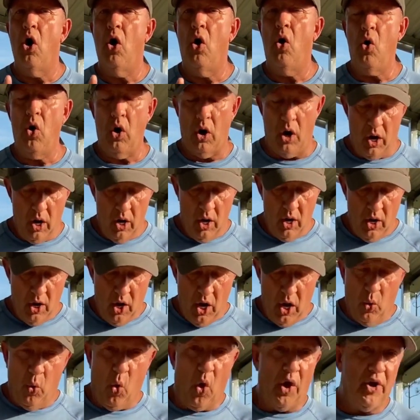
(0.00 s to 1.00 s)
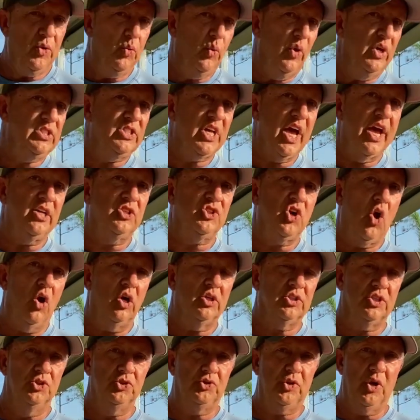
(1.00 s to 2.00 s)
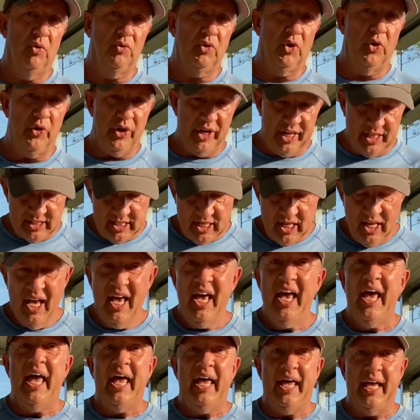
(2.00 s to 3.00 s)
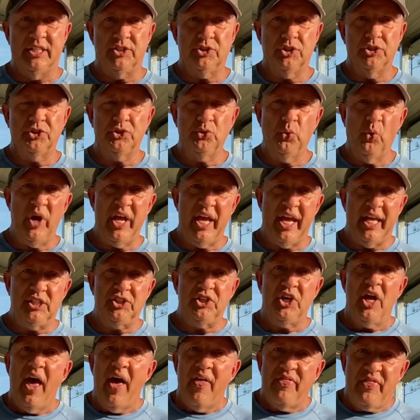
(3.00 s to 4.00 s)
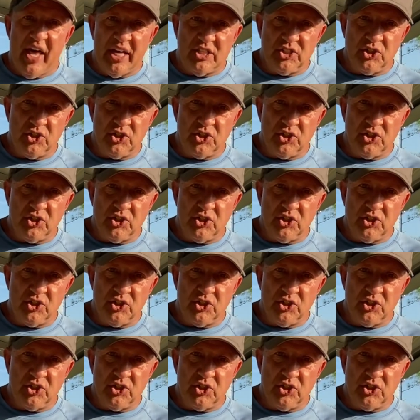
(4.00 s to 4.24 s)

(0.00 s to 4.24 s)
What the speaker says: or what did we say a charge controller is? It's a switch that's